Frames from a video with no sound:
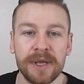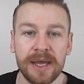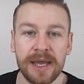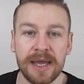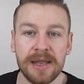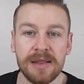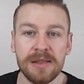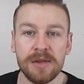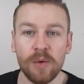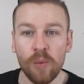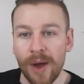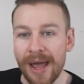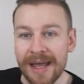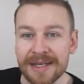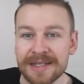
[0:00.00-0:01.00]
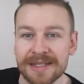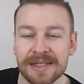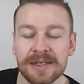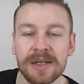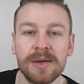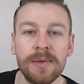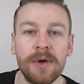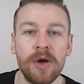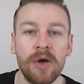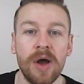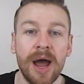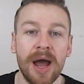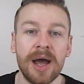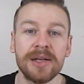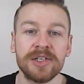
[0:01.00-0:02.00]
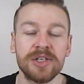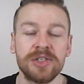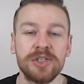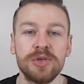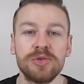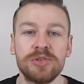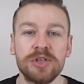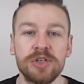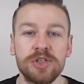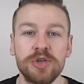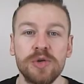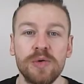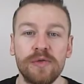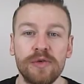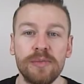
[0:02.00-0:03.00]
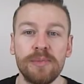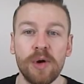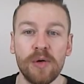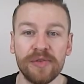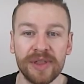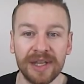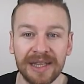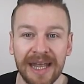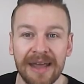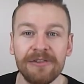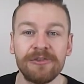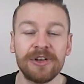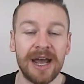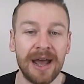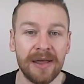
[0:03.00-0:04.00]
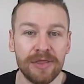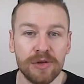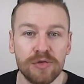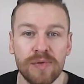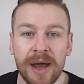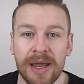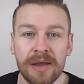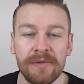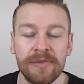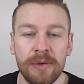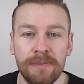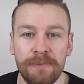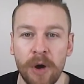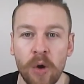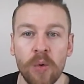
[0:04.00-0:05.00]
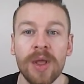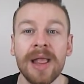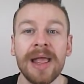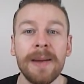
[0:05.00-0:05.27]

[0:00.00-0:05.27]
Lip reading: in the West, archers used to shoot from both the left and the right of the bow.